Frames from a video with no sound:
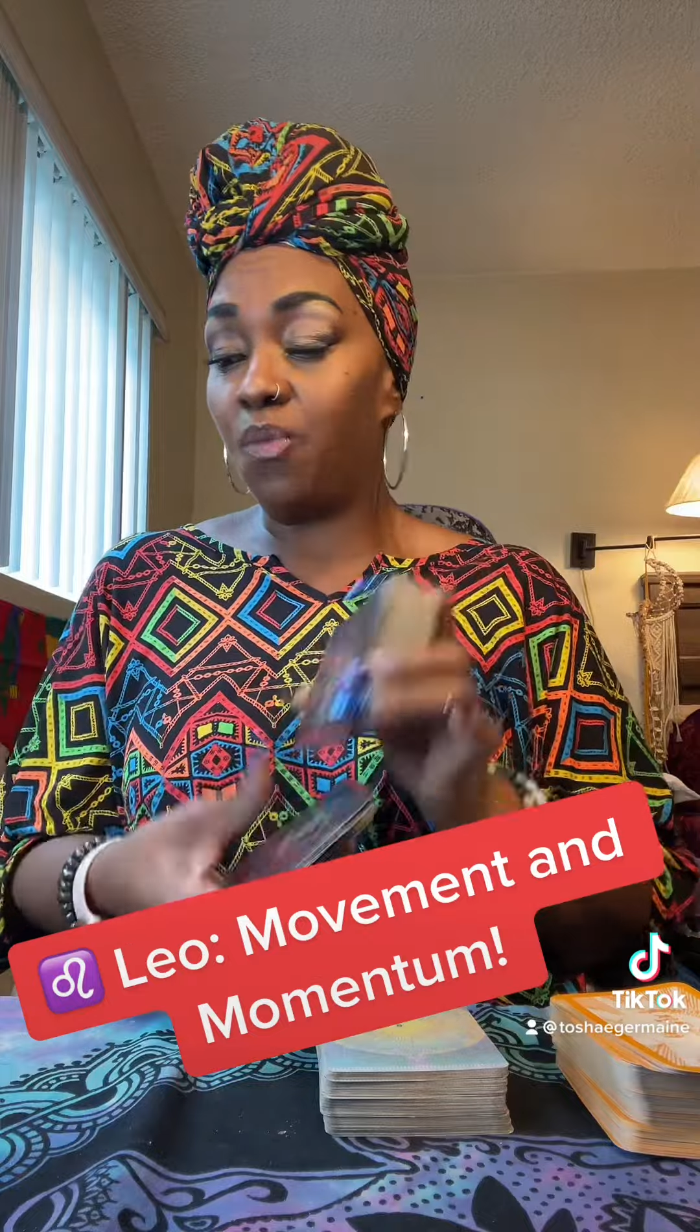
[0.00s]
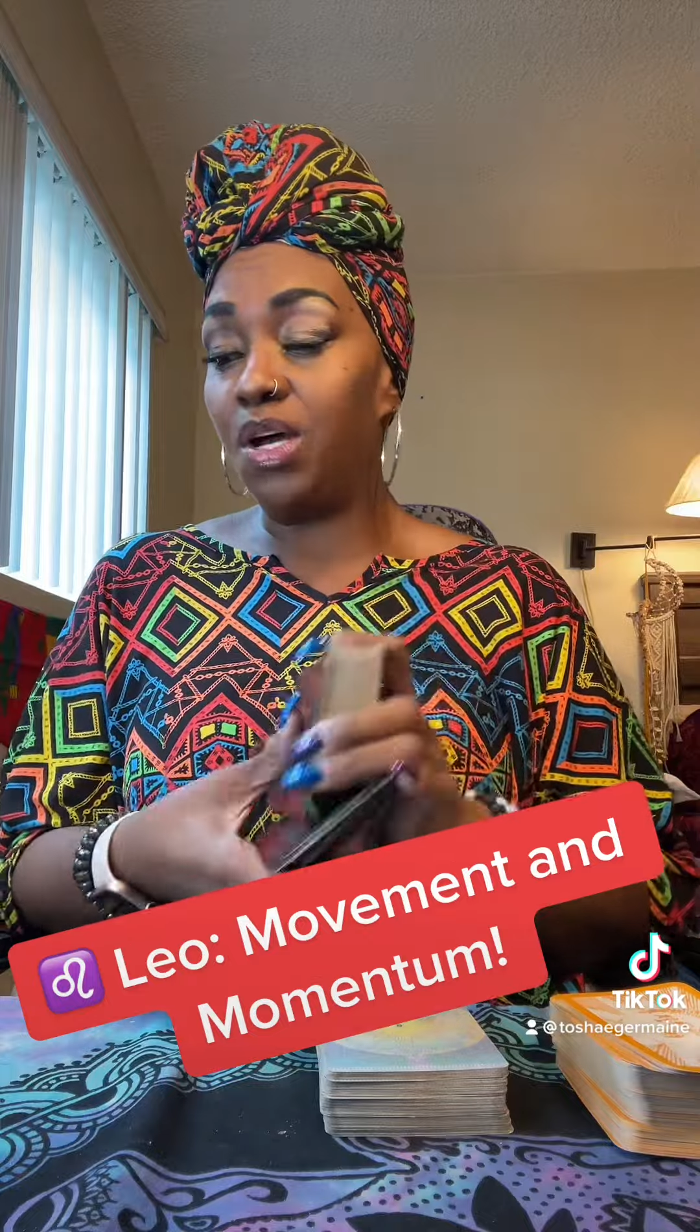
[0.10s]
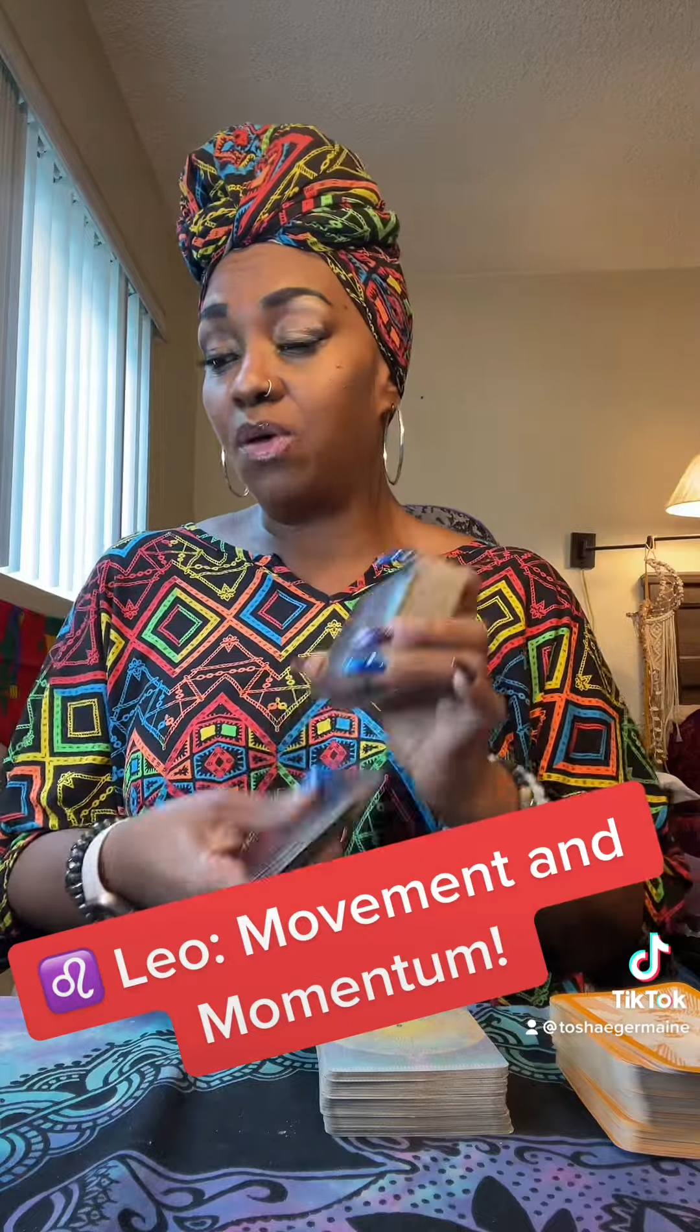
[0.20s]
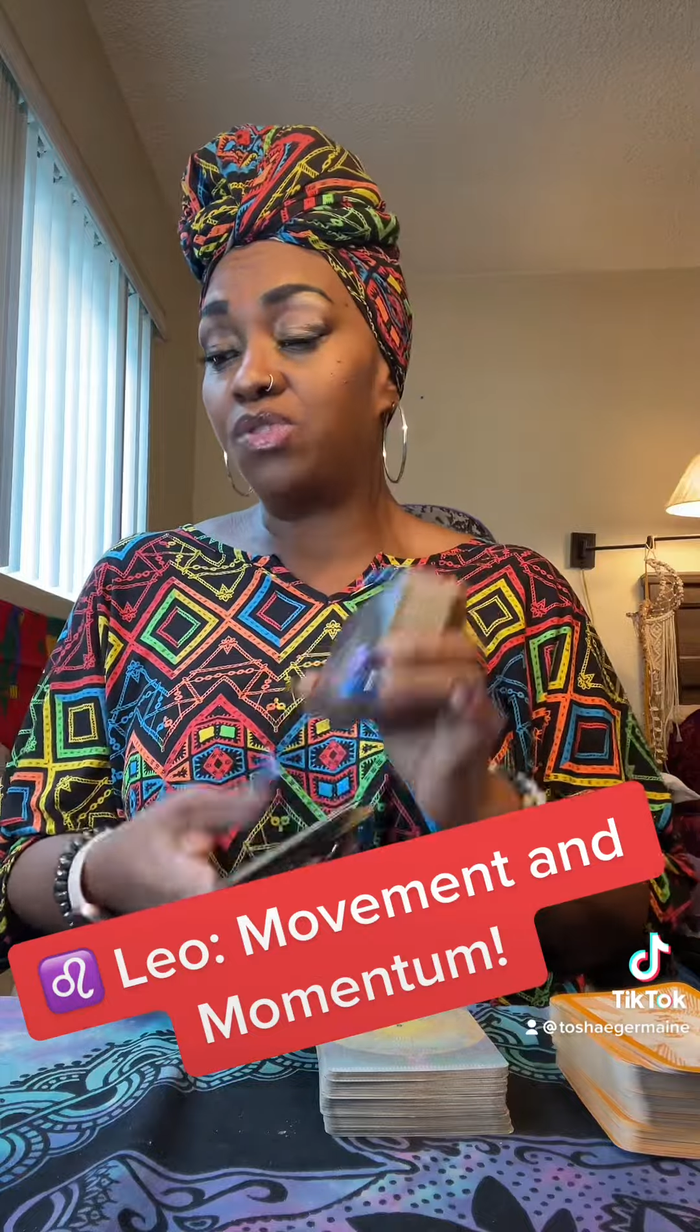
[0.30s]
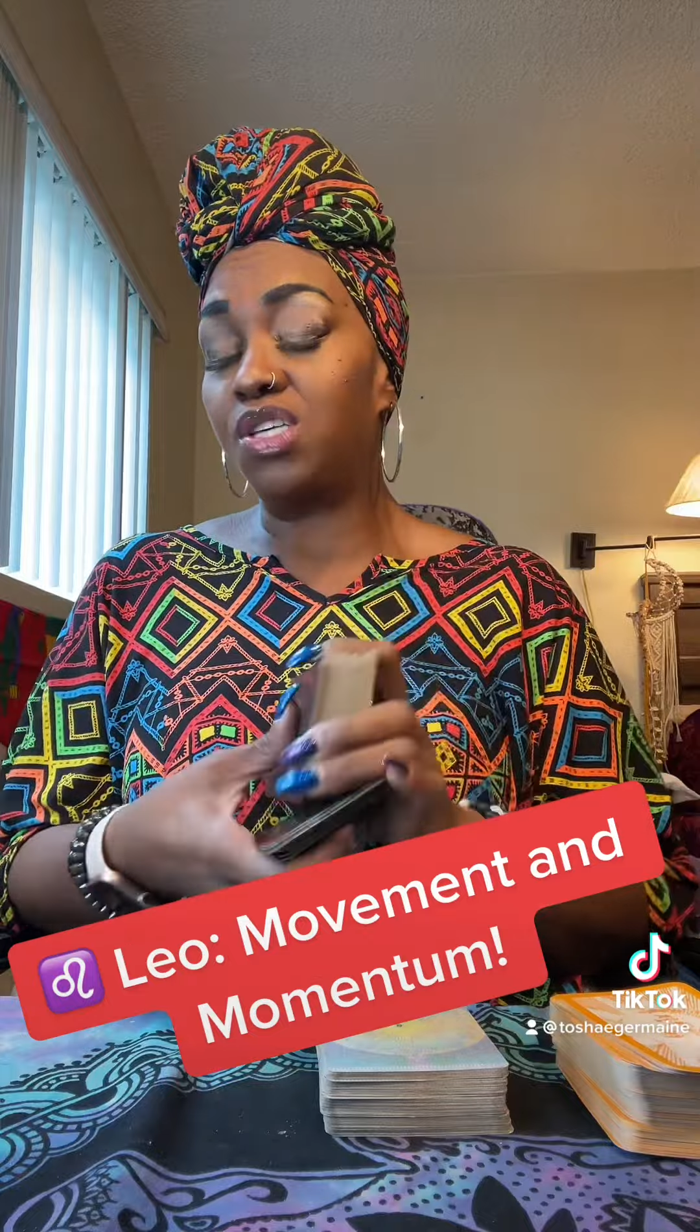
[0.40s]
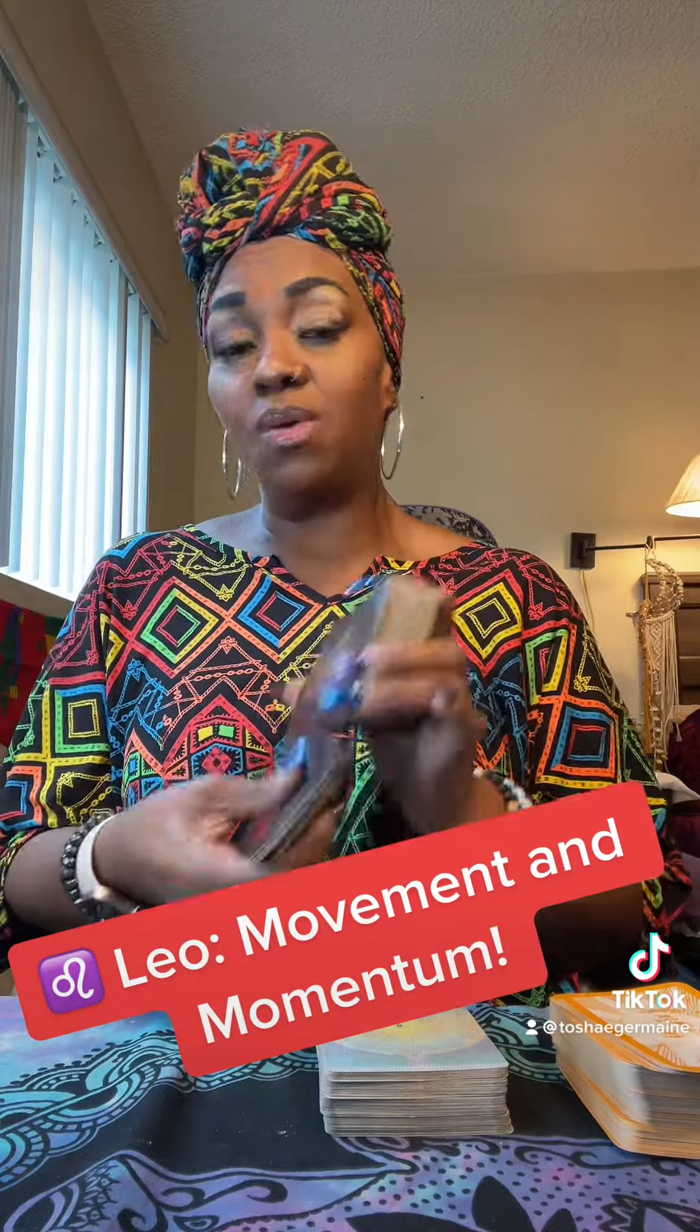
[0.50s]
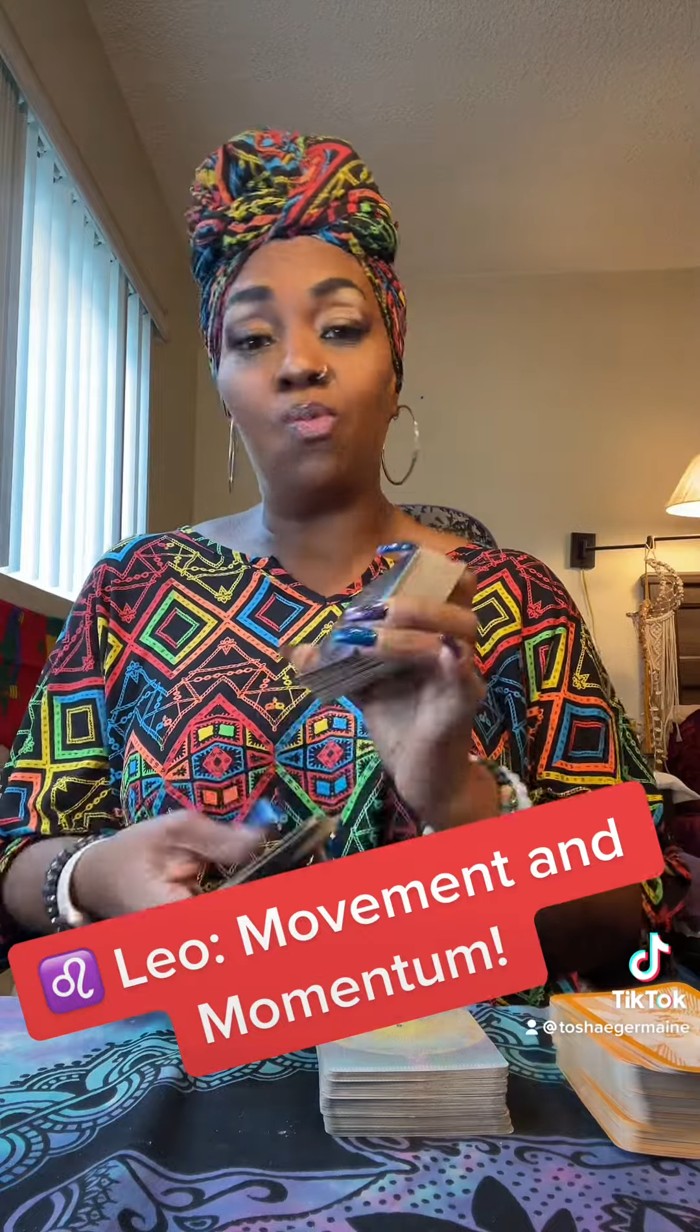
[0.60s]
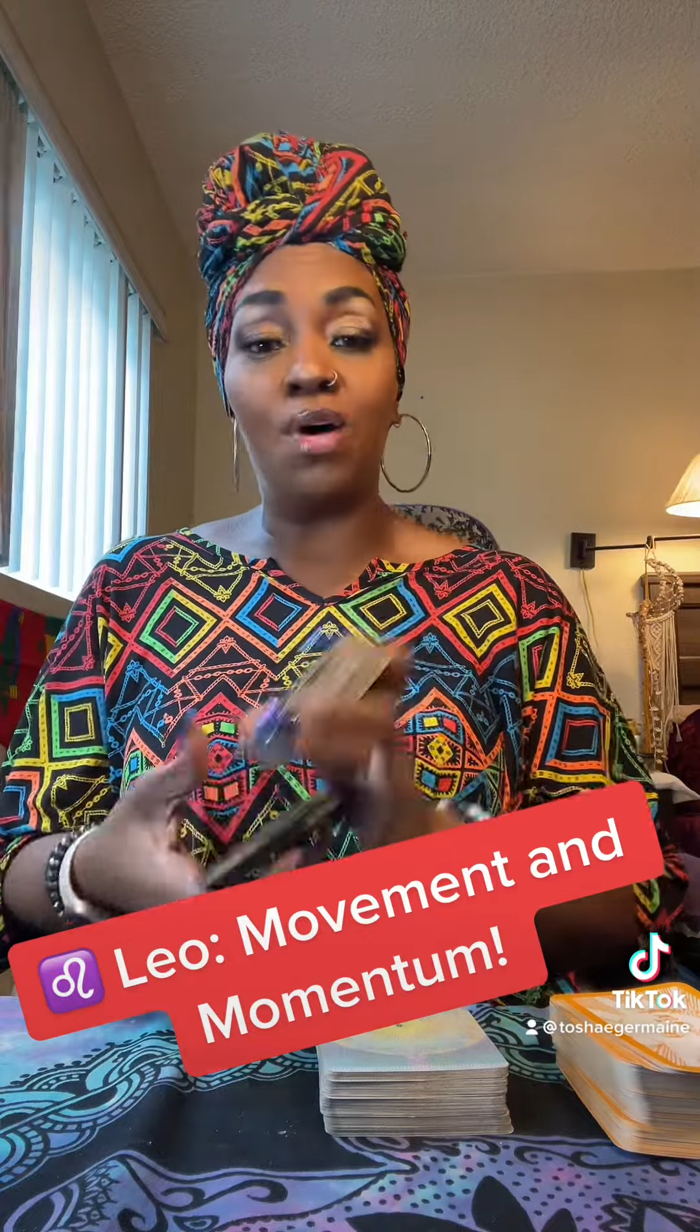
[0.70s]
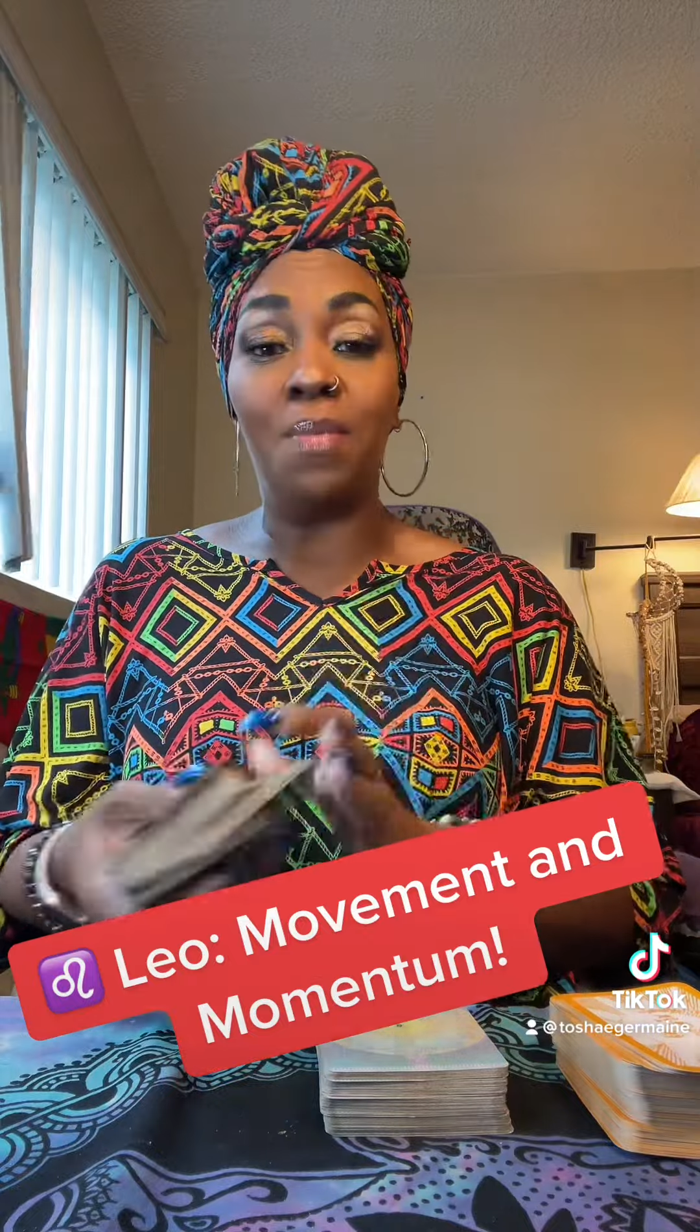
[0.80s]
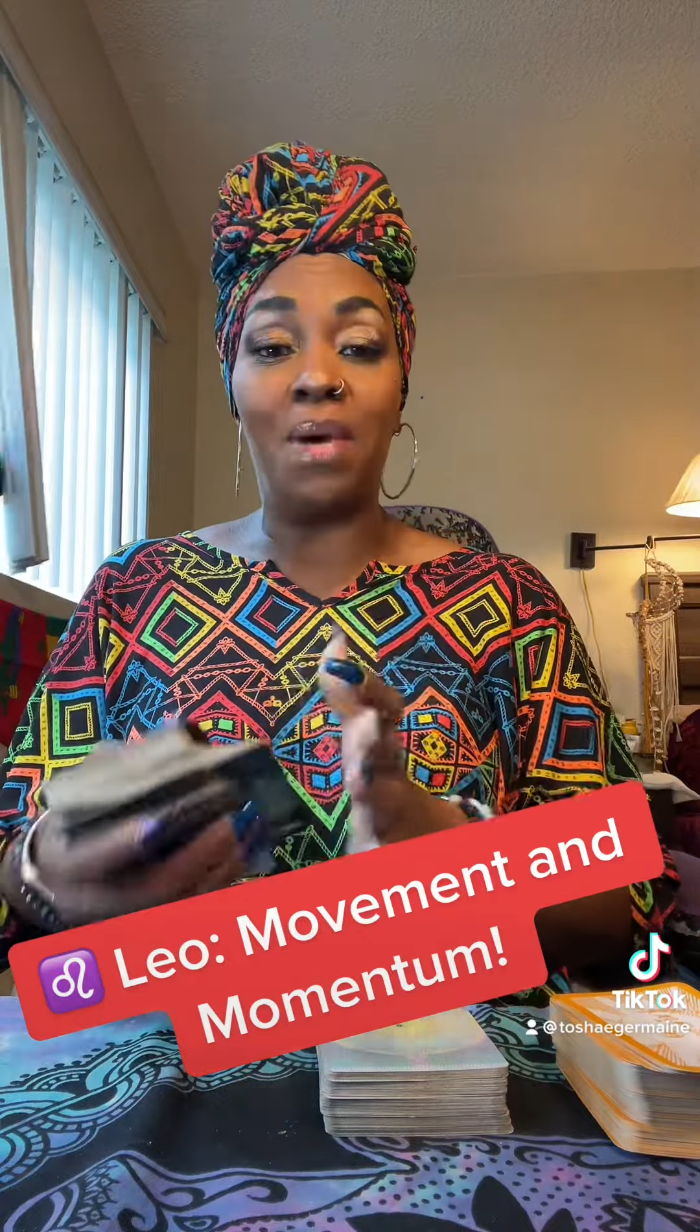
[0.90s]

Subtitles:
We're going to see what